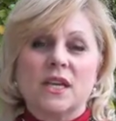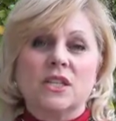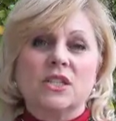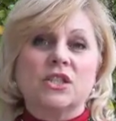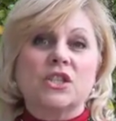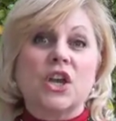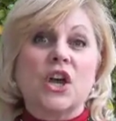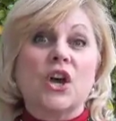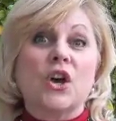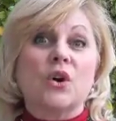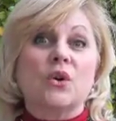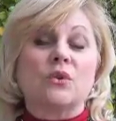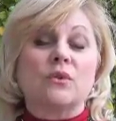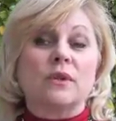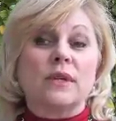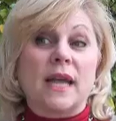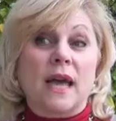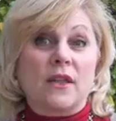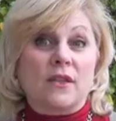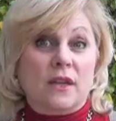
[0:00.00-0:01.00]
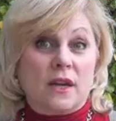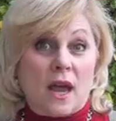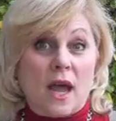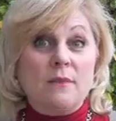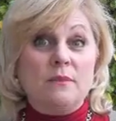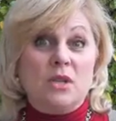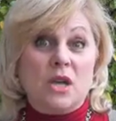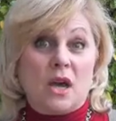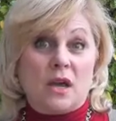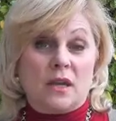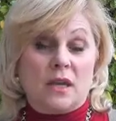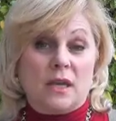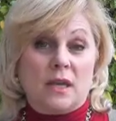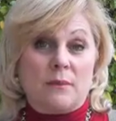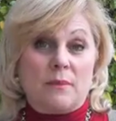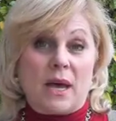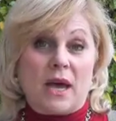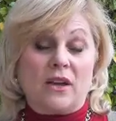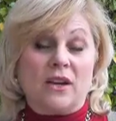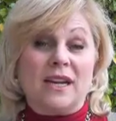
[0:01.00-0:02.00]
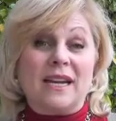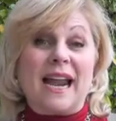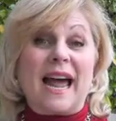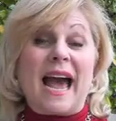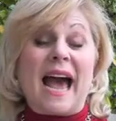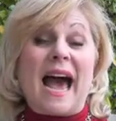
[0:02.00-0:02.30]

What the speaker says: so now that I'm talking about it,